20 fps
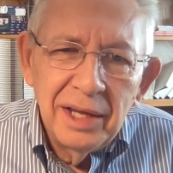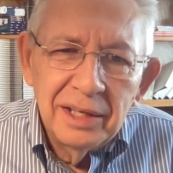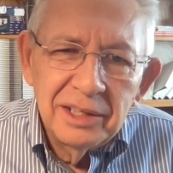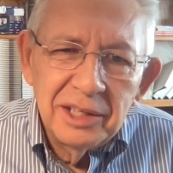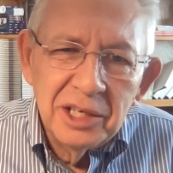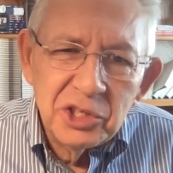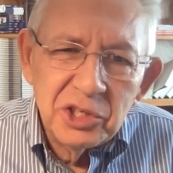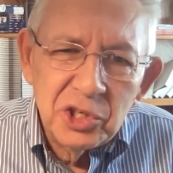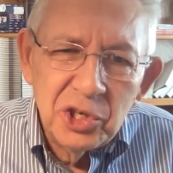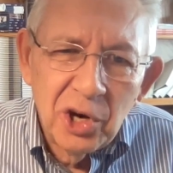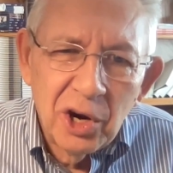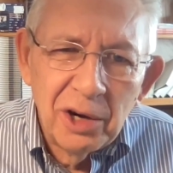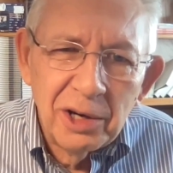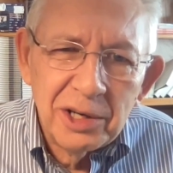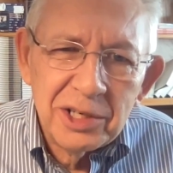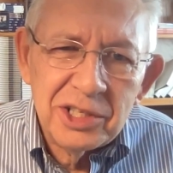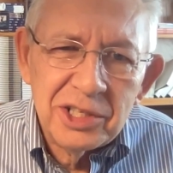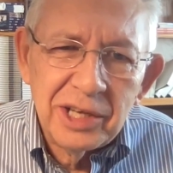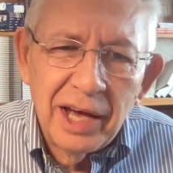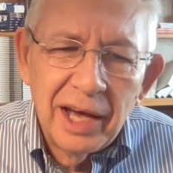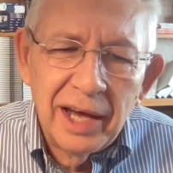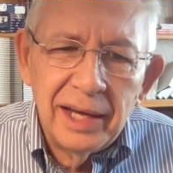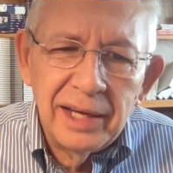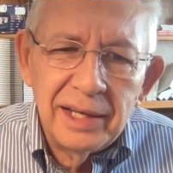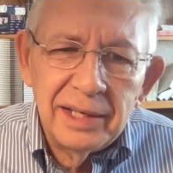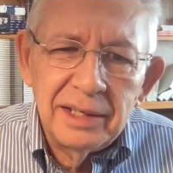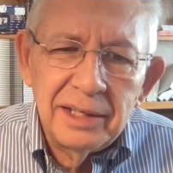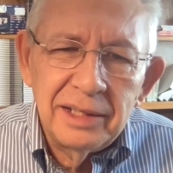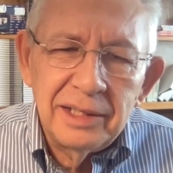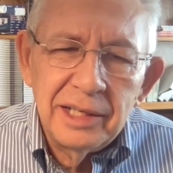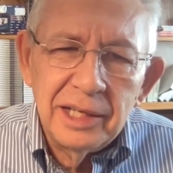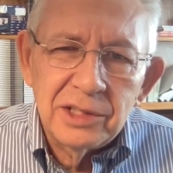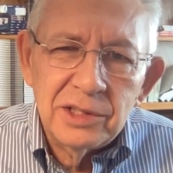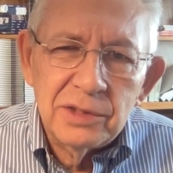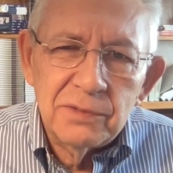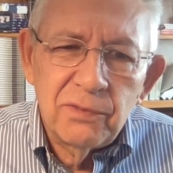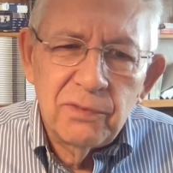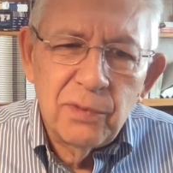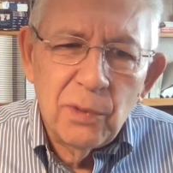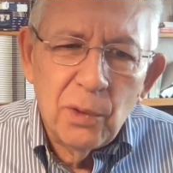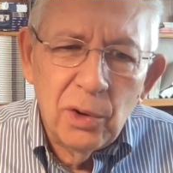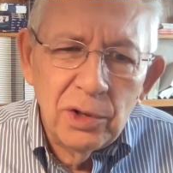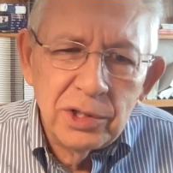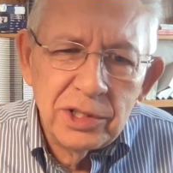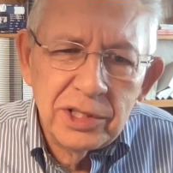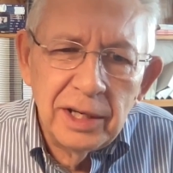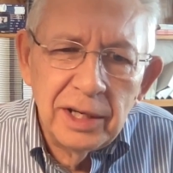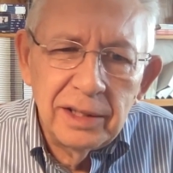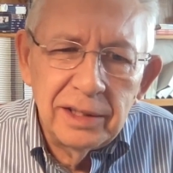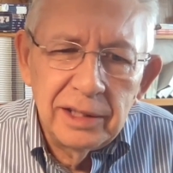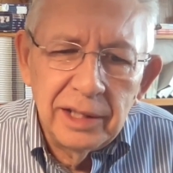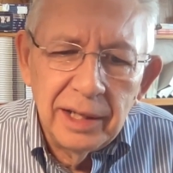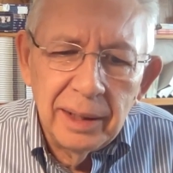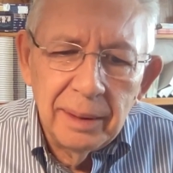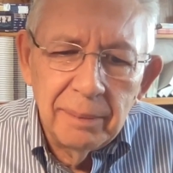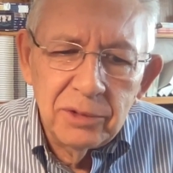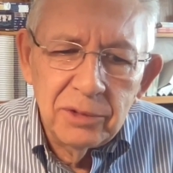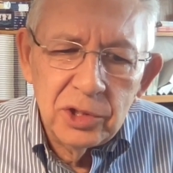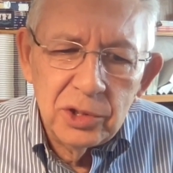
this dark side that's forcing them